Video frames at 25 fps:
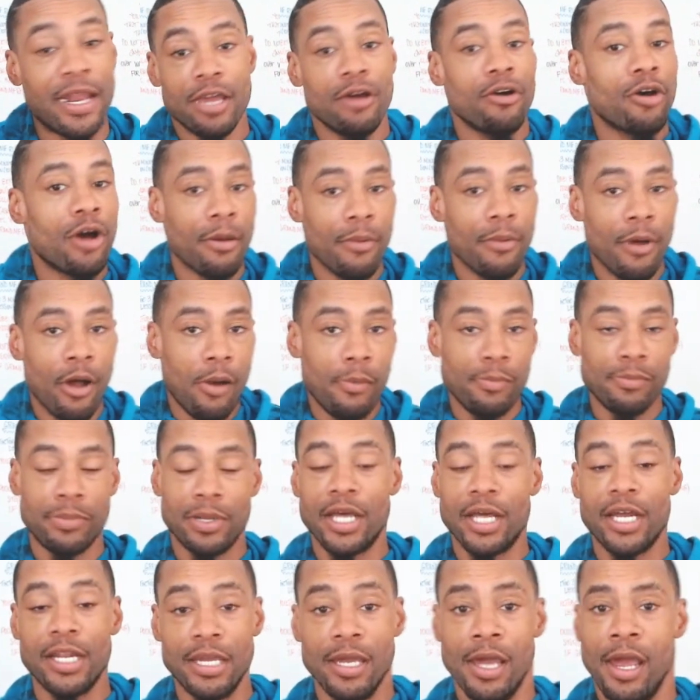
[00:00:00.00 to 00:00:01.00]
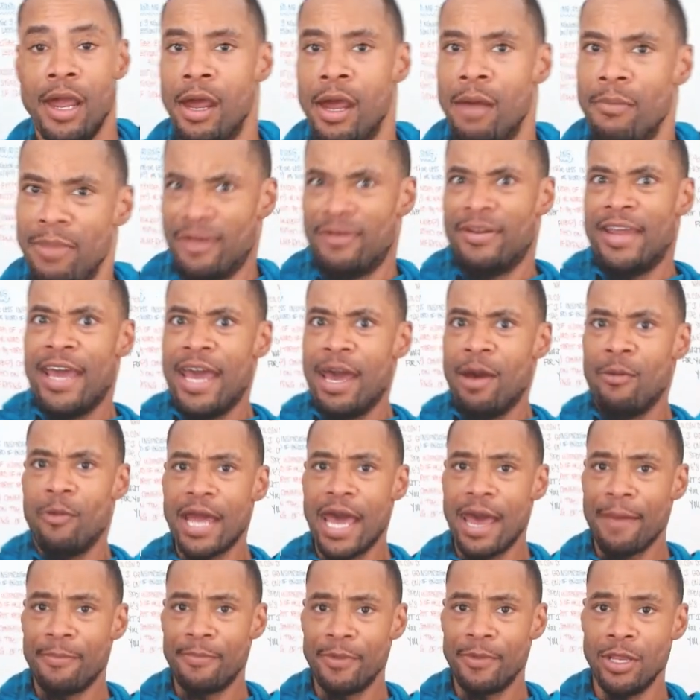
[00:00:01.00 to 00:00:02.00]
He'll come home bloody, like, damn, what
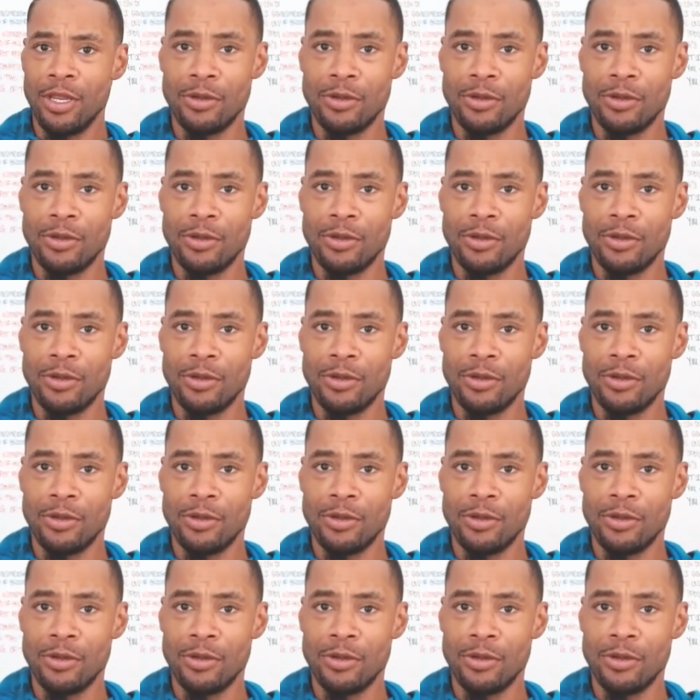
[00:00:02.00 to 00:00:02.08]
happened